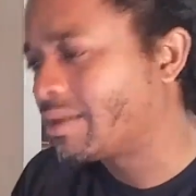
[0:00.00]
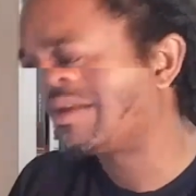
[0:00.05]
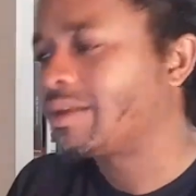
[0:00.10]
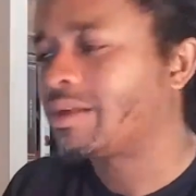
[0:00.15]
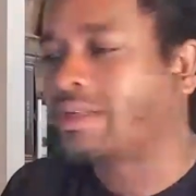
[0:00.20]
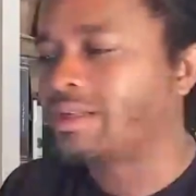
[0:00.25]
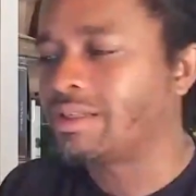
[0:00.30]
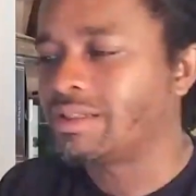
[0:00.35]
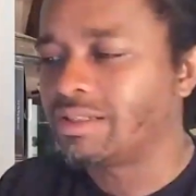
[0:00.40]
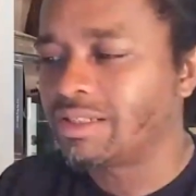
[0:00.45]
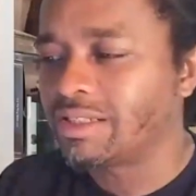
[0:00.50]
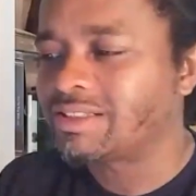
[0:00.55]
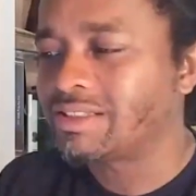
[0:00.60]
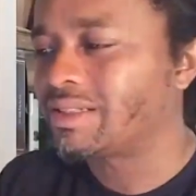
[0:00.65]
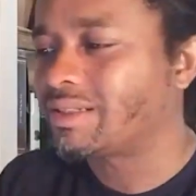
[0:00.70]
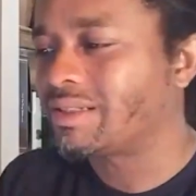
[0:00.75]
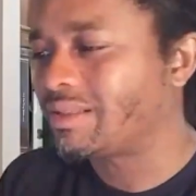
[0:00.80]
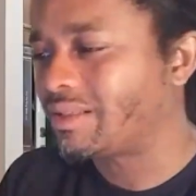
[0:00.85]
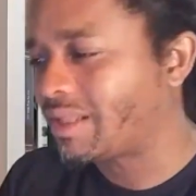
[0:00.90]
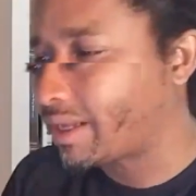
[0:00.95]
in
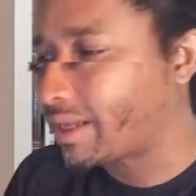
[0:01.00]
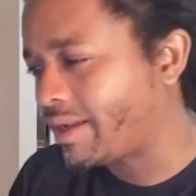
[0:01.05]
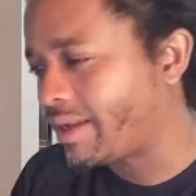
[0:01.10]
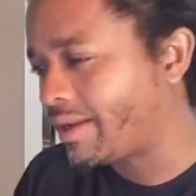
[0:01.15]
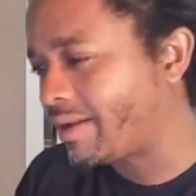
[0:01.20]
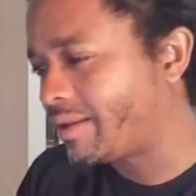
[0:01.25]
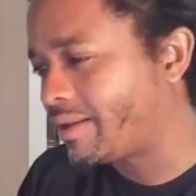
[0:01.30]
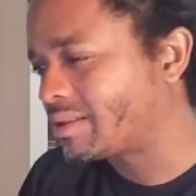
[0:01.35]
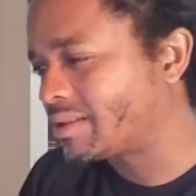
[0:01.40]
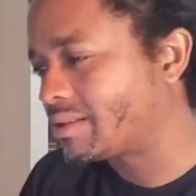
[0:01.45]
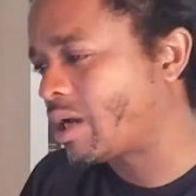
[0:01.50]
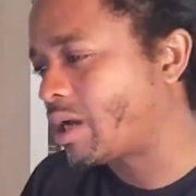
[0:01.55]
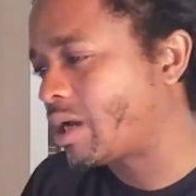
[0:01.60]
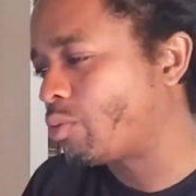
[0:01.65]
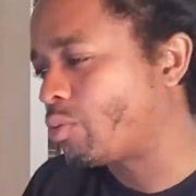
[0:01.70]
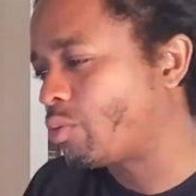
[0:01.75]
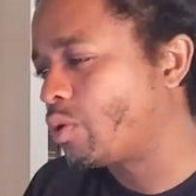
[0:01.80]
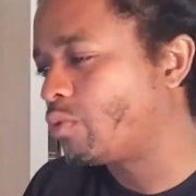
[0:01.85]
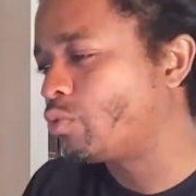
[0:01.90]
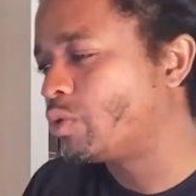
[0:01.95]
distant lands that
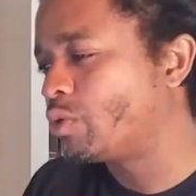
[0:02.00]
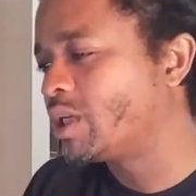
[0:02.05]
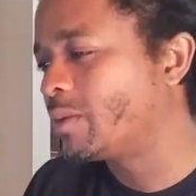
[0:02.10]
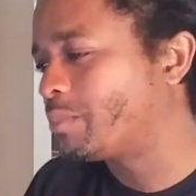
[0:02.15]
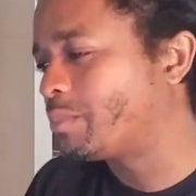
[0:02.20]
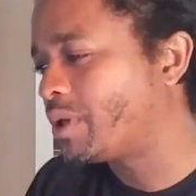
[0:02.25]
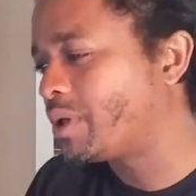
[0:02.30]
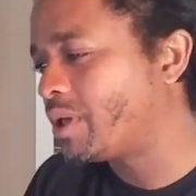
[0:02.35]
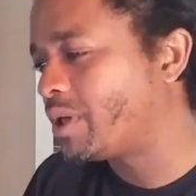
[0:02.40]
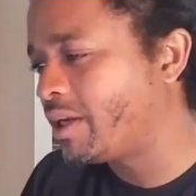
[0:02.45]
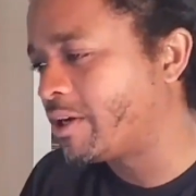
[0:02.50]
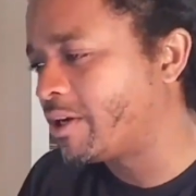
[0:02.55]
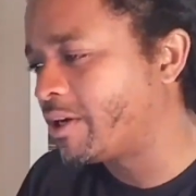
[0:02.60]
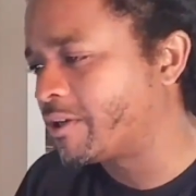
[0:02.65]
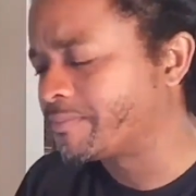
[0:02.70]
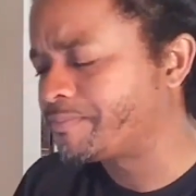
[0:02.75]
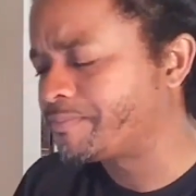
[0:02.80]
would reappear.